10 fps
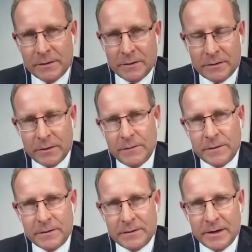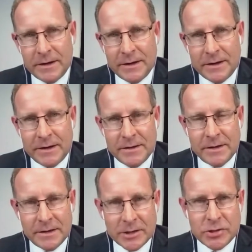the surface in the
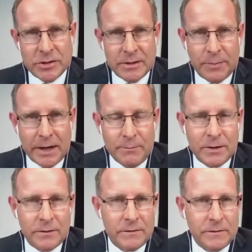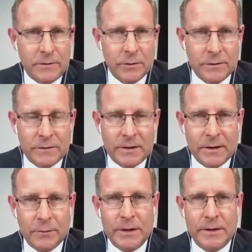election debate because, of course,
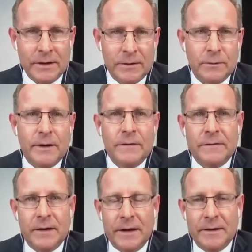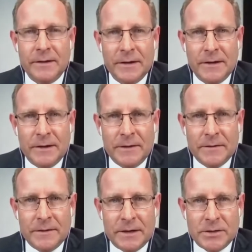we need to understand
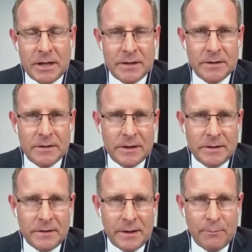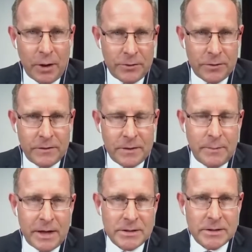the agenda that both of the
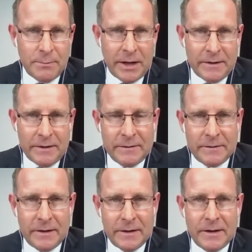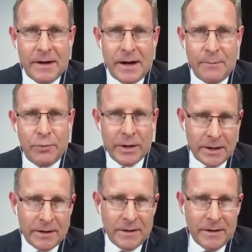major parties are
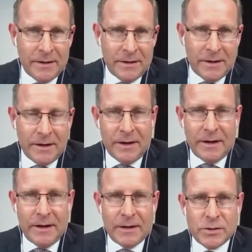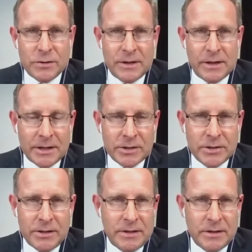bringing to the
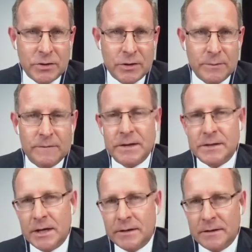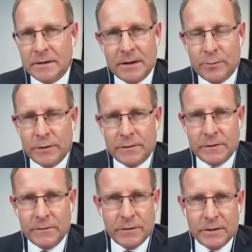election and in terms of the agenda that they'll
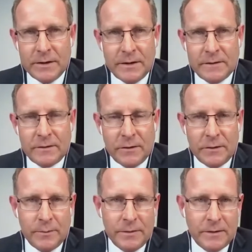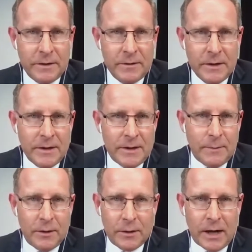pursue for the next term. So,
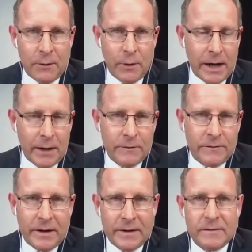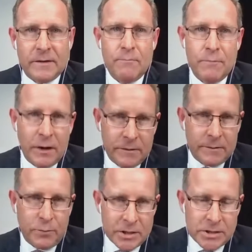but look, what I would say is the
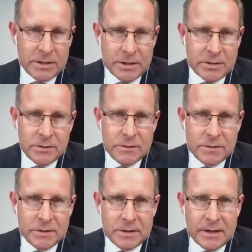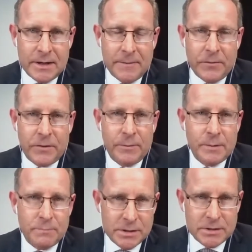most pressing issues from a
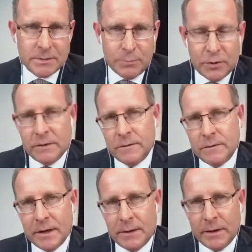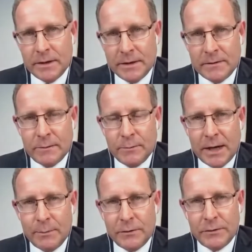business point of view that we need to be
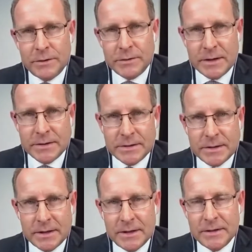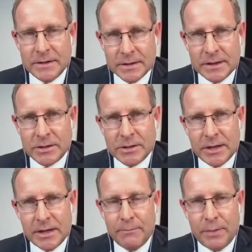able to address in this election
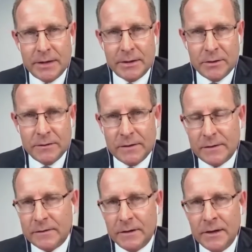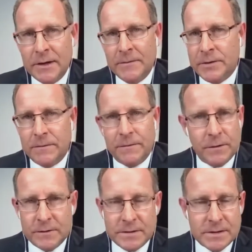campaign context. The
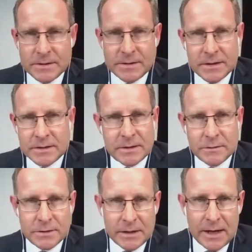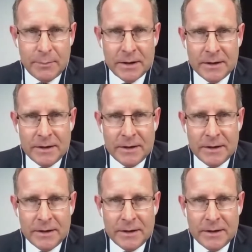first is skills and labour.